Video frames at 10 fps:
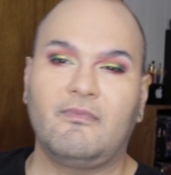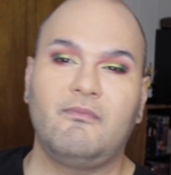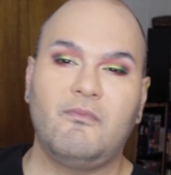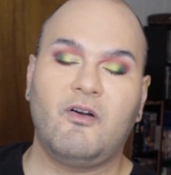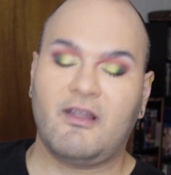
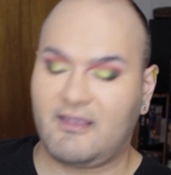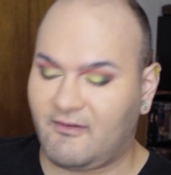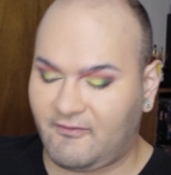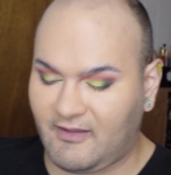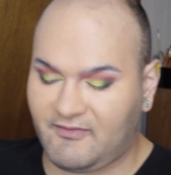more
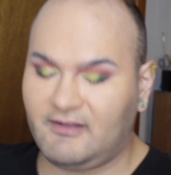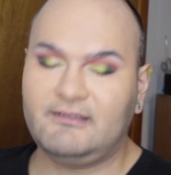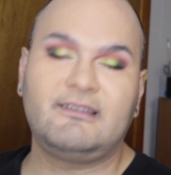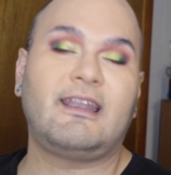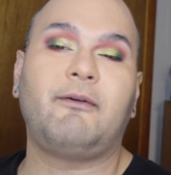
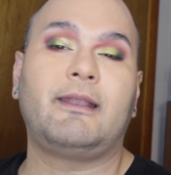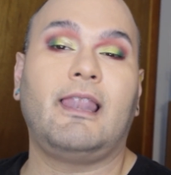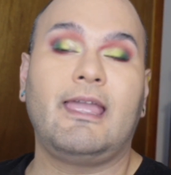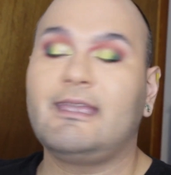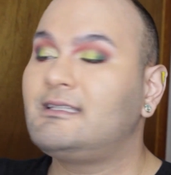kerfuffled than I would
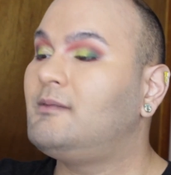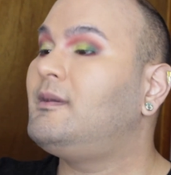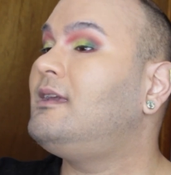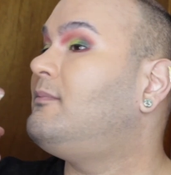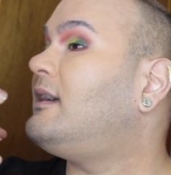like it to
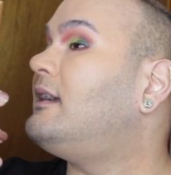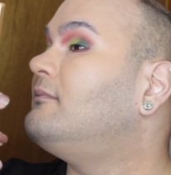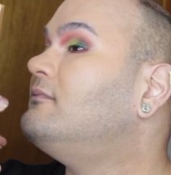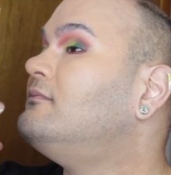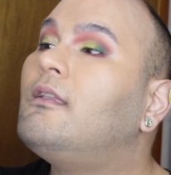be,
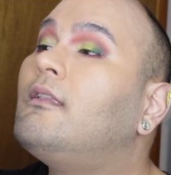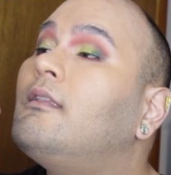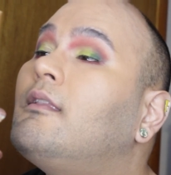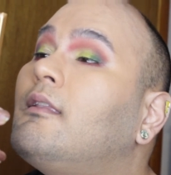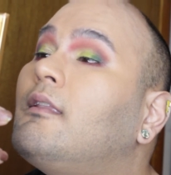but
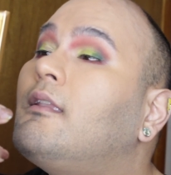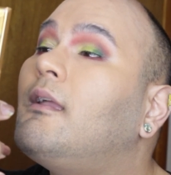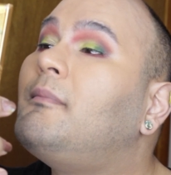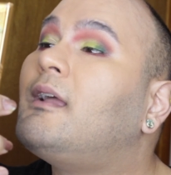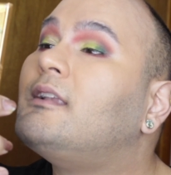
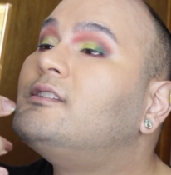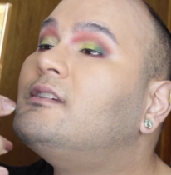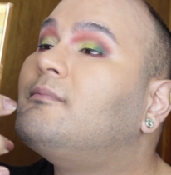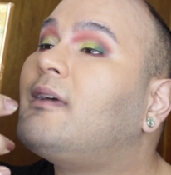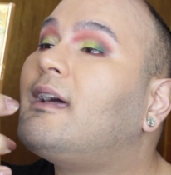I'm not
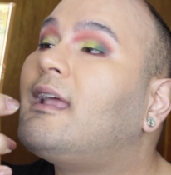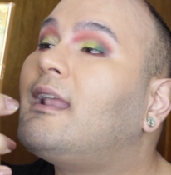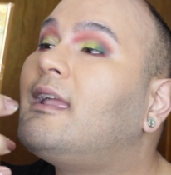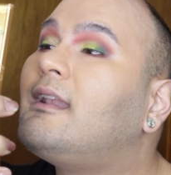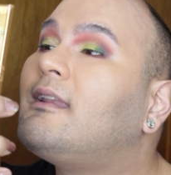too mad
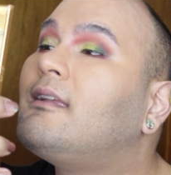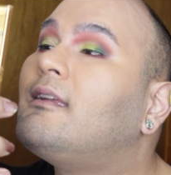at it.